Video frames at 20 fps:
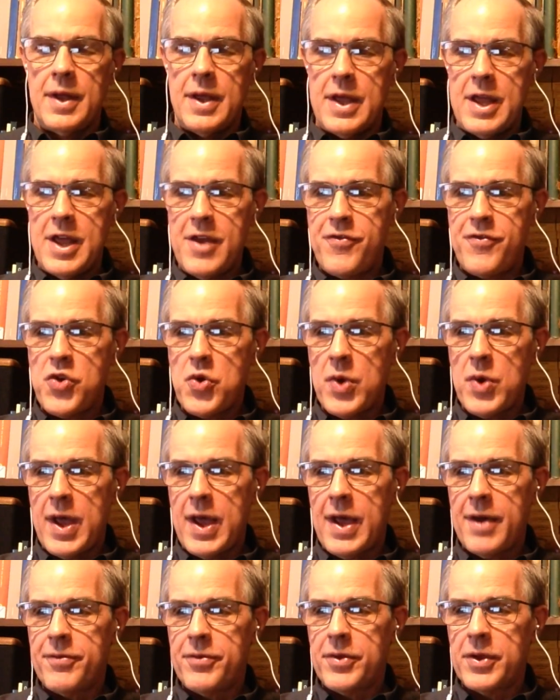If you
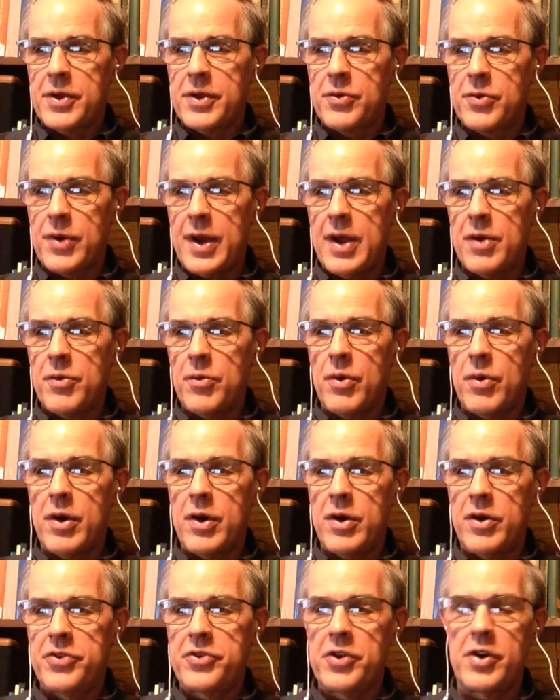have the
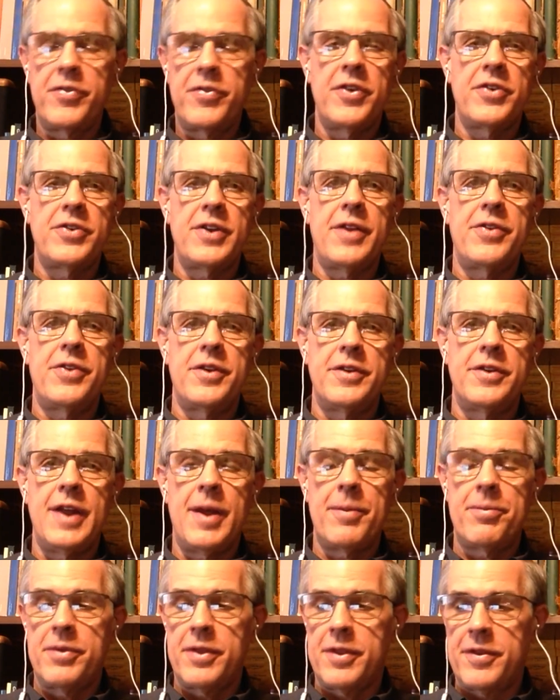groundwater surface at the
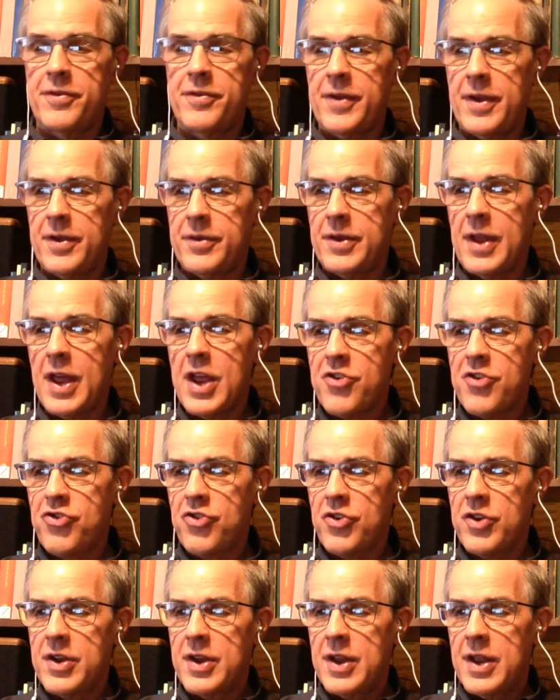depth of the
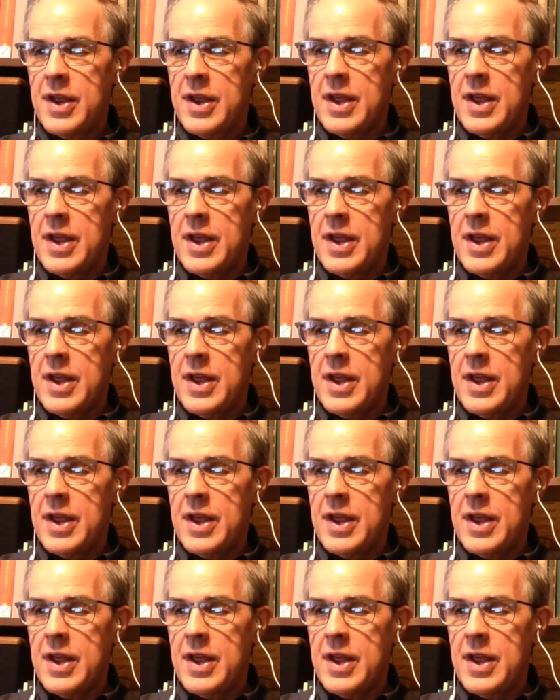foundation,